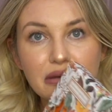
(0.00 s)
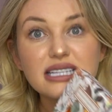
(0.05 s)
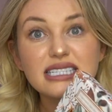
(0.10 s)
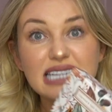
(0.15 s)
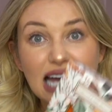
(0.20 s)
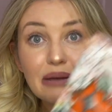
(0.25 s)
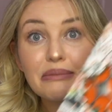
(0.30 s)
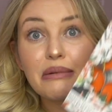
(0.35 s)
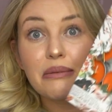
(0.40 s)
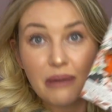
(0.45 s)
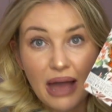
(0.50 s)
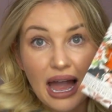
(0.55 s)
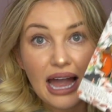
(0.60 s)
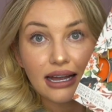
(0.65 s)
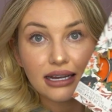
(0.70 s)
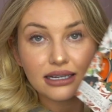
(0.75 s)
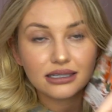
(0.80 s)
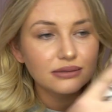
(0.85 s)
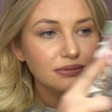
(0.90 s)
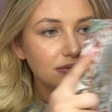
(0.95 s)
Take me
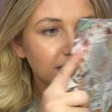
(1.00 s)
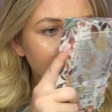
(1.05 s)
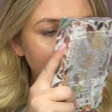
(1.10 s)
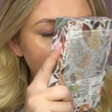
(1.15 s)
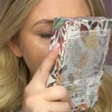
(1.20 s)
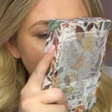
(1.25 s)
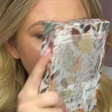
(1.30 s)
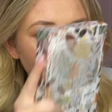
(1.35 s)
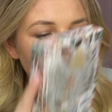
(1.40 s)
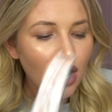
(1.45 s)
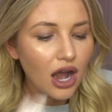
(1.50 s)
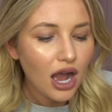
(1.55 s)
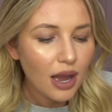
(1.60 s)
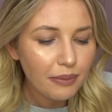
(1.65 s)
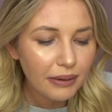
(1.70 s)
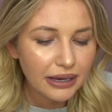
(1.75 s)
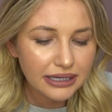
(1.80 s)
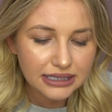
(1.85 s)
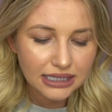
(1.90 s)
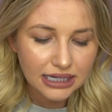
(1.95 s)
back.
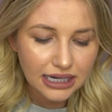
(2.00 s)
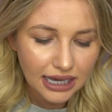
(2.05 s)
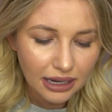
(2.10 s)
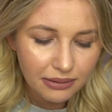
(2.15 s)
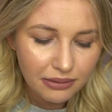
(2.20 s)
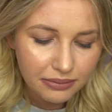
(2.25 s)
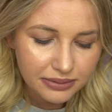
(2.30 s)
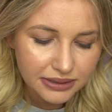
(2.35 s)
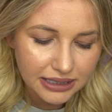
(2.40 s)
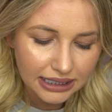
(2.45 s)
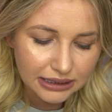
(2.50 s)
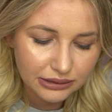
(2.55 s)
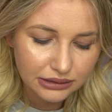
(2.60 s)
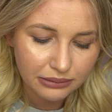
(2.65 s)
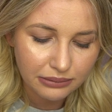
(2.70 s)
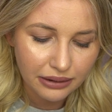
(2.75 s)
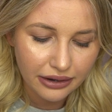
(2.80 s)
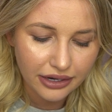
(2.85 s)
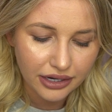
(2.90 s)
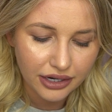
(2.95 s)
I'm obsessed
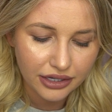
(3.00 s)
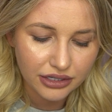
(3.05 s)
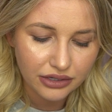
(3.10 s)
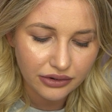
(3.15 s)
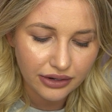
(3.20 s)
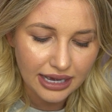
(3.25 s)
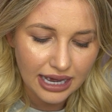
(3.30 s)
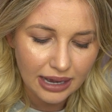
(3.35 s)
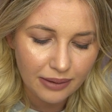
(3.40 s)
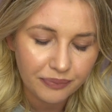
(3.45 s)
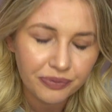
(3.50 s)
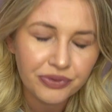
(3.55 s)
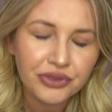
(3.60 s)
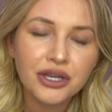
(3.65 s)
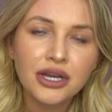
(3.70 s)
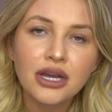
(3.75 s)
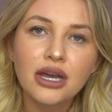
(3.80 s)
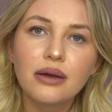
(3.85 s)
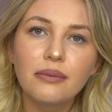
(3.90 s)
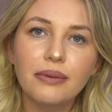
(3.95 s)
with America, you know I am.
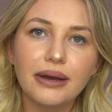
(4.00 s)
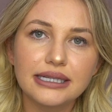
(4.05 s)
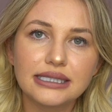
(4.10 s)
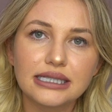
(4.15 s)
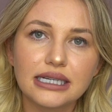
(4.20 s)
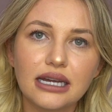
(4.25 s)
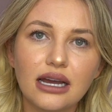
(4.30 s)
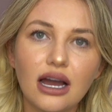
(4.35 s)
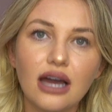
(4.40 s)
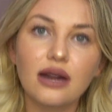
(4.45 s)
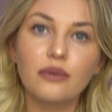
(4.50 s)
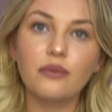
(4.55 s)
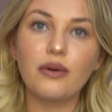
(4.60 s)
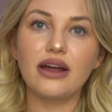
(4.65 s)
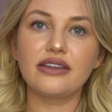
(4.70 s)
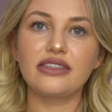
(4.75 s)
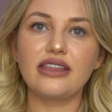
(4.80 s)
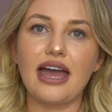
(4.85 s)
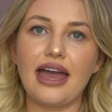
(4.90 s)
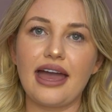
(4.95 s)
And I'm
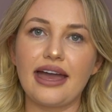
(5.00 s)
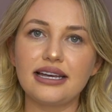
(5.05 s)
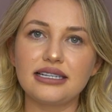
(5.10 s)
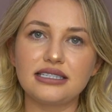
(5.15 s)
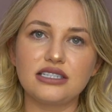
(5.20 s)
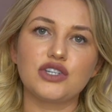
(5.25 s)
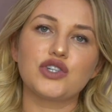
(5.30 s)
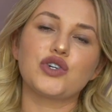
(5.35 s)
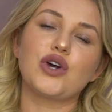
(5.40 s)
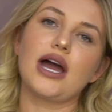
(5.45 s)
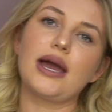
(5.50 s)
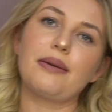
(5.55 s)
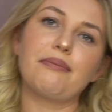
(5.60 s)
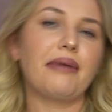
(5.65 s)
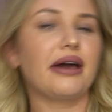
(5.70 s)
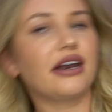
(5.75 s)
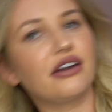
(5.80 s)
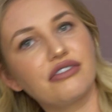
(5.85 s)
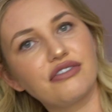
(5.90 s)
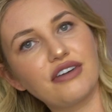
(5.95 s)
wearing this to try and
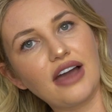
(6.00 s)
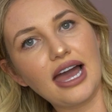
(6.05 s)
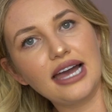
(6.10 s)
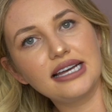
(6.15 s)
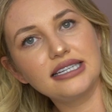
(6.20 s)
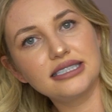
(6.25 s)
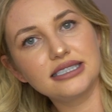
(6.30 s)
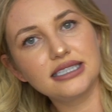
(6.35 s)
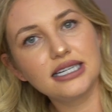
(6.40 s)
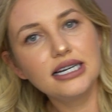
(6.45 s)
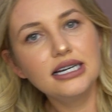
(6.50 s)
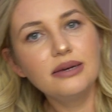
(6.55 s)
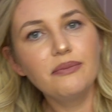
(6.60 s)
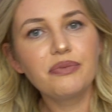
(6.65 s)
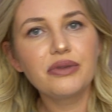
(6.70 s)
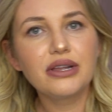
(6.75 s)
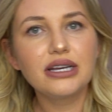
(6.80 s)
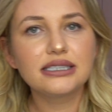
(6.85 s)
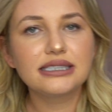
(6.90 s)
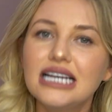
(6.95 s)
manifest.
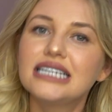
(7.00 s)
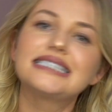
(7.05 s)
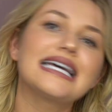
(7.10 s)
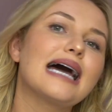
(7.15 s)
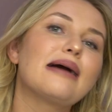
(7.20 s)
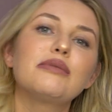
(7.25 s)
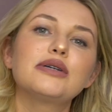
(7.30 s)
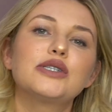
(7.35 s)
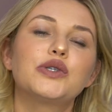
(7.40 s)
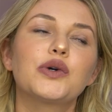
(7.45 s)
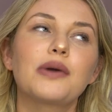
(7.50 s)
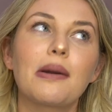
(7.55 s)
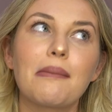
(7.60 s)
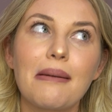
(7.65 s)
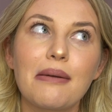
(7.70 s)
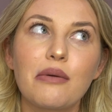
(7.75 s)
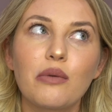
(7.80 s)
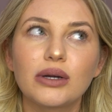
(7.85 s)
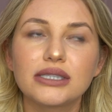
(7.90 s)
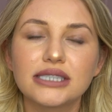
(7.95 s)
Sam was talking about
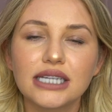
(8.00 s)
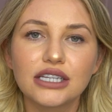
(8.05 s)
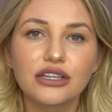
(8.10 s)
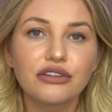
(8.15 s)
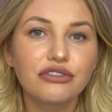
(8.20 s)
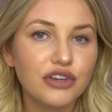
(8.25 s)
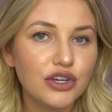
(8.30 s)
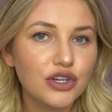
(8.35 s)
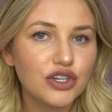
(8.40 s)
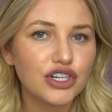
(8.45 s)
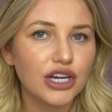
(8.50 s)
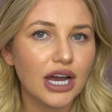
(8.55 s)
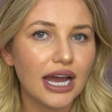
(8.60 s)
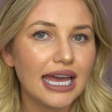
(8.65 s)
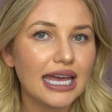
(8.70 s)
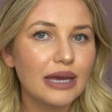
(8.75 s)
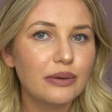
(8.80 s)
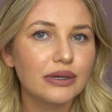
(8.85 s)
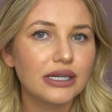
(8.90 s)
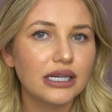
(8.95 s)
maybe one day in the future
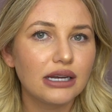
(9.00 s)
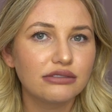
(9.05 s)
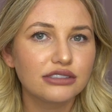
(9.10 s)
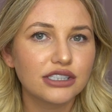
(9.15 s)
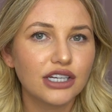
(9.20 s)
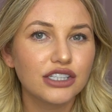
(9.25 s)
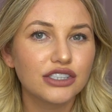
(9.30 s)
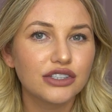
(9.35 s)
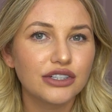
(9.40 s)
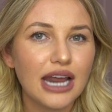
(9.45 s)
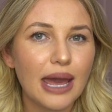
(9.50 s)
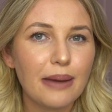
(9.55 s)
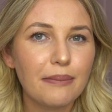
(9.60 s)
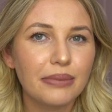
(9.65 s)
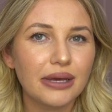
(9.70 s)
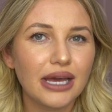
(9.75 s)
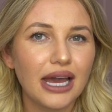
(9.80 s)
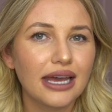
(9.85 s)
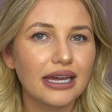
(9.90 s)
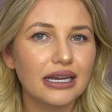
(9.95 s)
he would love to go and do an
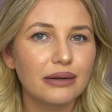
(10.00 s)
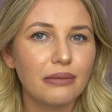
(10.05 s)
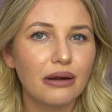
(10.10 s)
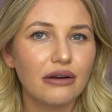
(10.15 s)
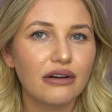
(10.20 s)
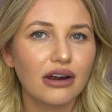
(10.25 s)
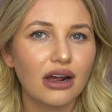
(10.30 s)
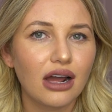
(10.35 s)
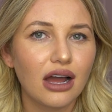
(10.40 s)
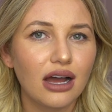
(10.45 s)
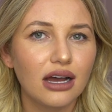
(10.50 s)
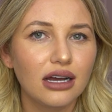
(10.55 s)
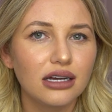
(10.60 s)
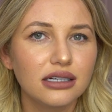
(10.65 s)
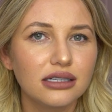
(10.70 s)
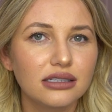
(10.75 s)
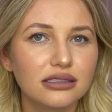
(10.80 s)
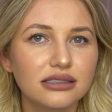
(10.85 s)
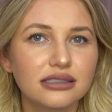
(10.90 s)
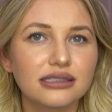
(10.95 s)
MBA in America.
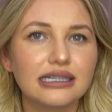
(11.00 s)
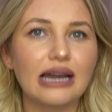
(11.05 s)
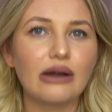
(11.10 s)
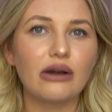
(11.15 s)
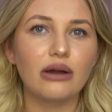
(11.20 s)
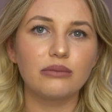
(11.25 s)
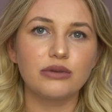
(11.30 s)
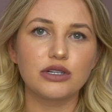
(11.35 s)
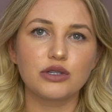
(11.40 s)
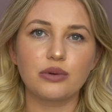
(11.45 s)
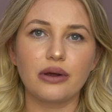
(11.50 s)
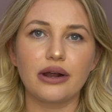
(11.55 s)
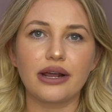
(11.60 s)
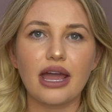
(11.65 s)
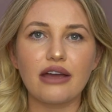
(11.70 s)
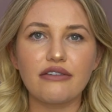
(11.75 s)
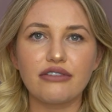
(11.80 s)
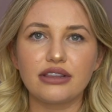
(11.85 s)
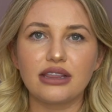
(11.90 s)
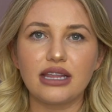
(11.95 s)
So now I'm just wearing
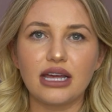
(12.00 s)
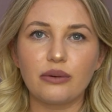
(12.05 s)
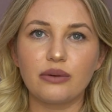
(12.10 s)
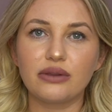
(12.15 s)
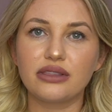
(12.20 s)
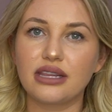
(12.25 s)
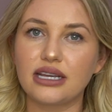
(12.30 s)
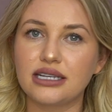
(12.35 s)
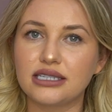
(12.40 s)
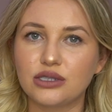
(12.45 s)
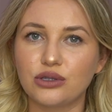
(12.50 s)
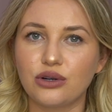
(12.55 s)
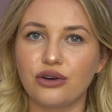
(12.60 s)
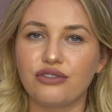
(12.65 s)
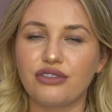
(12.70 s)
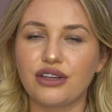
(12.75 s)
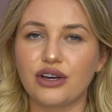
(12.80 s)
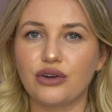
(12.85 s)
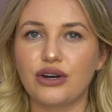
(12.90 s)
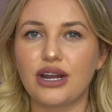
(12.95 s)
everything with this sort
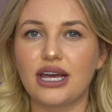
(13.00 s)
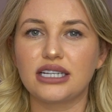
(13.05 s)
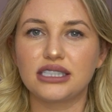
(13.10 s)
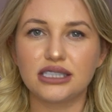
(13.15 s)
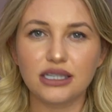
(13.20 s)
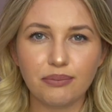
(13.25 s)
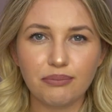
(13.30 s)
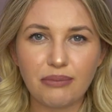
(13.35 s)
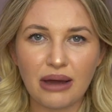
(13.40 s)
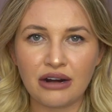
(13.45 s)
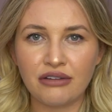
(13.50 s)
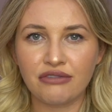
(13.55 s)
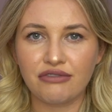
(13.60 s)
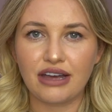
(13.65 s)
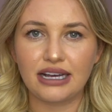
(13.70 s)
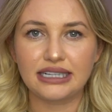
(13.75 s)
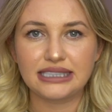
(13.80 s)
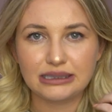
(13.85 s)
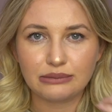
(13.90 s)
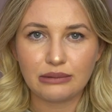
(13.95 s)
of thing on it to
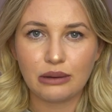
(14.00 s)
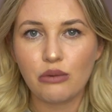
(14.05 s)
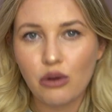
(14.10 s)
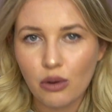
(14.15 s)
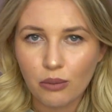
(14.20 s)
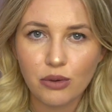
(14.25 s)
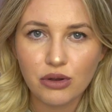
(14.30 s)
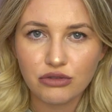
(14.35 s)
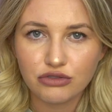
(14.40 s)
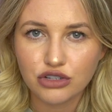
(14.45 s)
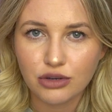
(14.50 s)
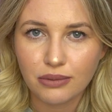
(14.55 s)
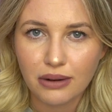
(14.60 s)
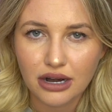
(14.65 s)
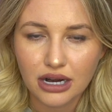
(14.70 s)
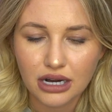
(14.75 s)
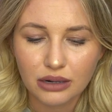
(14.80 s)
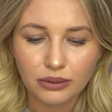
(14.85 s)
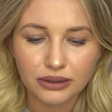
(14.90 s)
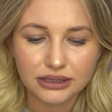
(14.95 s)
manifest that we will move to
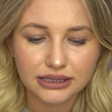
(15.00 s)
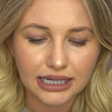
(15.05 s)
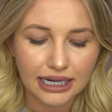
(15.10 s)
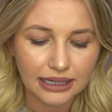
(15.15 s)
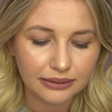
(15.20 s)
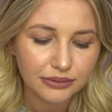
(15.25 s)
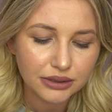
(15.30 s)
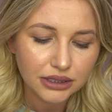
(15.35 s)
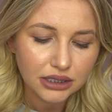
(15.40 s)
America one day.